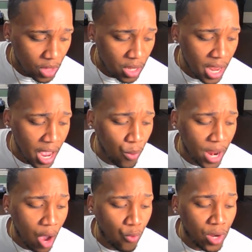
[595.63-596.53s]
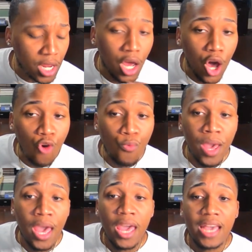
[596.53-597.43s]
now, what I really
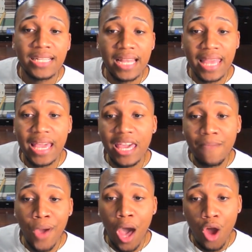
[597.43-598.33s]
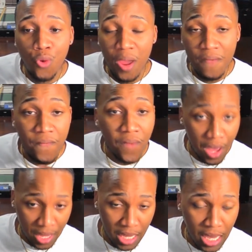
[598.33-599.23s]
hope is that they keep it all the way
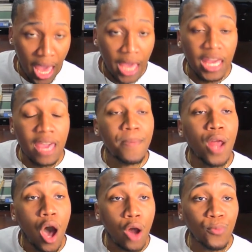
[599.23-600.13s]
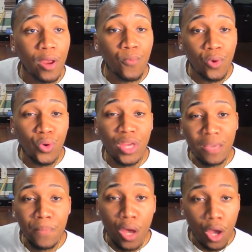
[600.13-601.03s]
funky, keep it all the way real,
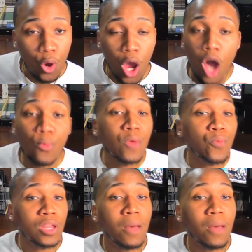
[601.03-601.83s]
keep it all the way real